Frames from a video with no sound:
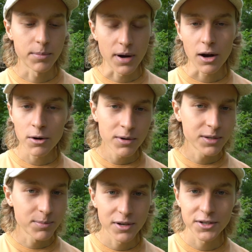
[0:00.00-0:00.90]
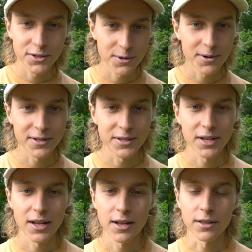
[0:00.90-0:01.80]
Always push towards
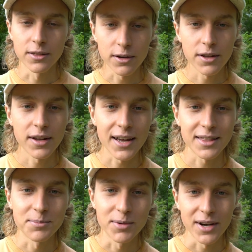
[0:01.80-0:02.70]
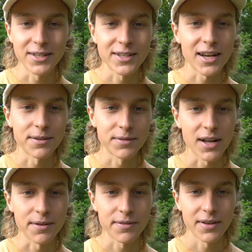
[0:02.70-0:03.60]
looking at the bright side of
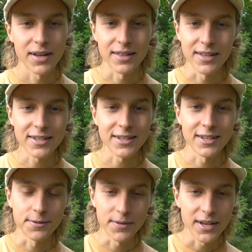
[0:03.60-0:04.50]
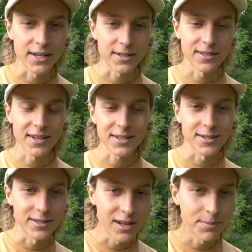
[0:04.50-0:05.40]
life. This is Venus, this
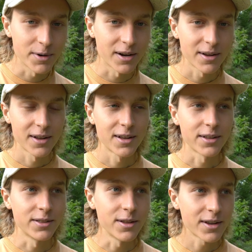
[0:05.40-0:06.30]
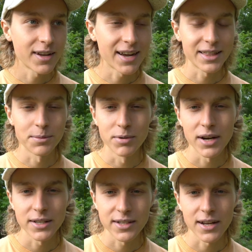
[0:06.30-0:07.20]
is Libra, looking at the
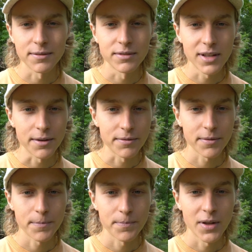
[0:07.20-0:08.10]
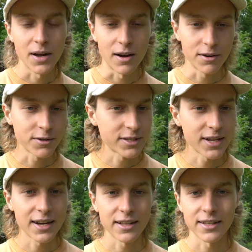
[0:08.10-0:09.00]
bright side of life.
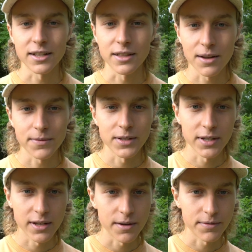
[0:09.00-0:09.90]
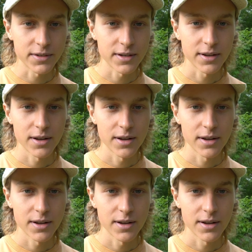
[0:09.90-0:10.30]
Understanding that life is a gift.